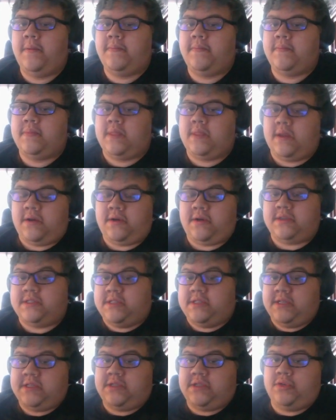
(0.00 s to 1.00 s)
Because
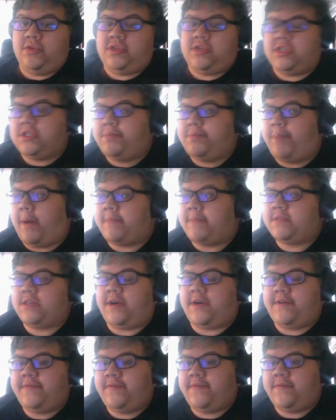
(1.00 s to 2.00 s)
this dude just pops
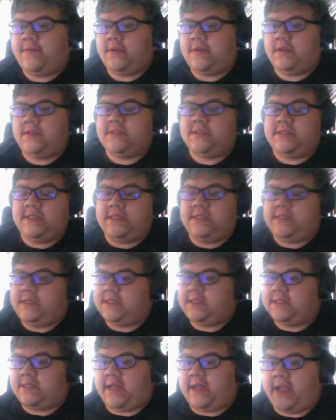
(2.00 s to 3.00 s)
off,
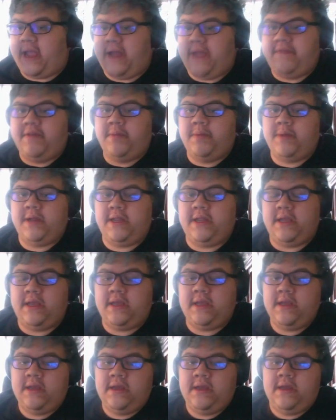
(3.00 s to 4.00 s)
CCs like
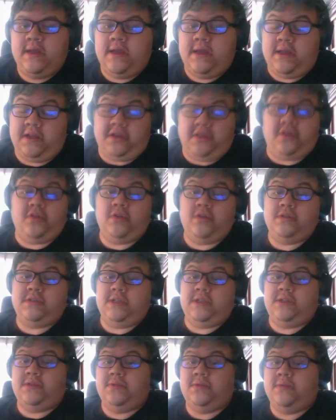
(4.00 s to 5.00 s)
everybody, grows
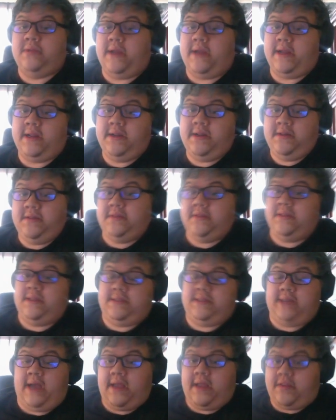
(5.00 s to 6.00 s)
into like the
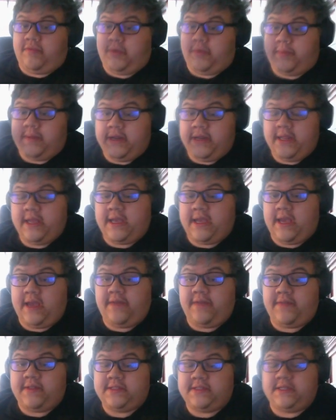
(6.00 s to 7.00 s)
size of a bloody
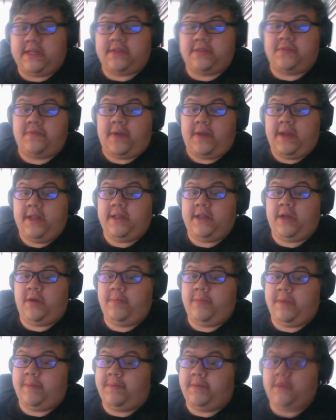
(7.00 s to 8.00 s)
cave and starts running down
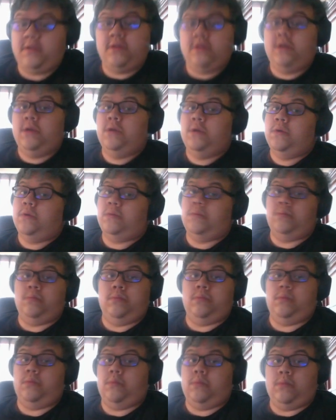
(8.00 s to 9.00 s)
people.
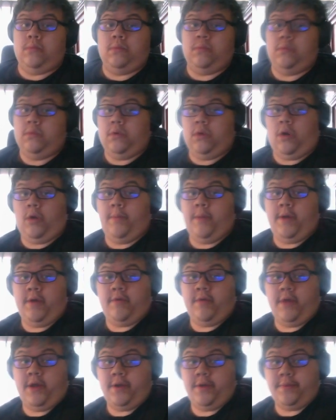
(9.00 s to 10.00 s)
You better
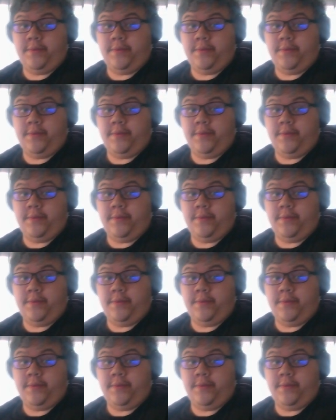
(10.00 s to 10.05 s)
run.